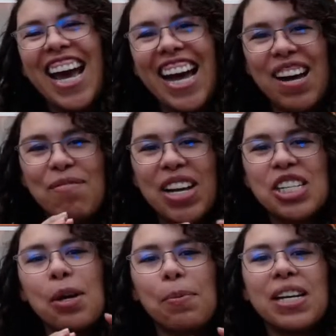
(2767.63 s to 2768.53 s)
um, make
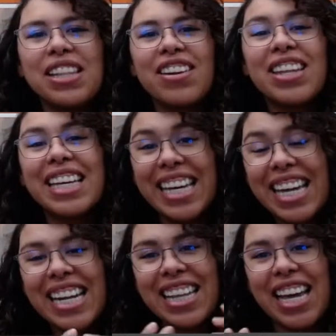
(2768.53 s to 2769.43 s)
sure to put in there the
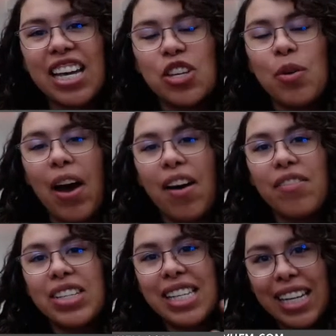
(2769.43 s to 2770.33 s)
kit that you you have
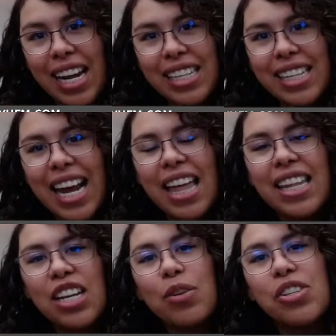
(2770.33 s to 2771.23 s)
selected, and
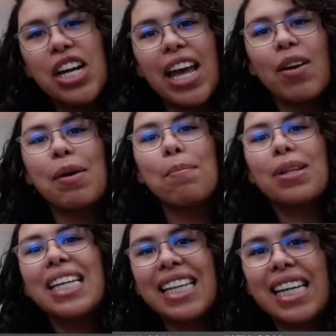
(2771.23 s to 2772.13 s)
then you will check out
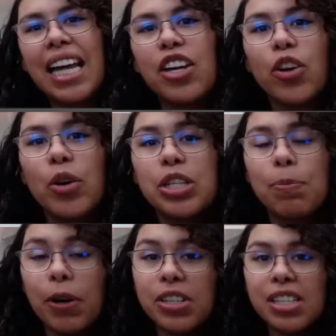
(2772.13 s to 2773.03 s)
completely like you're going to
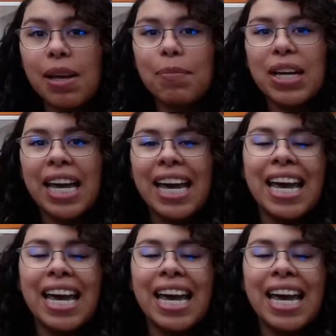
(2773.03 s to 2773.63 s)
purchase something.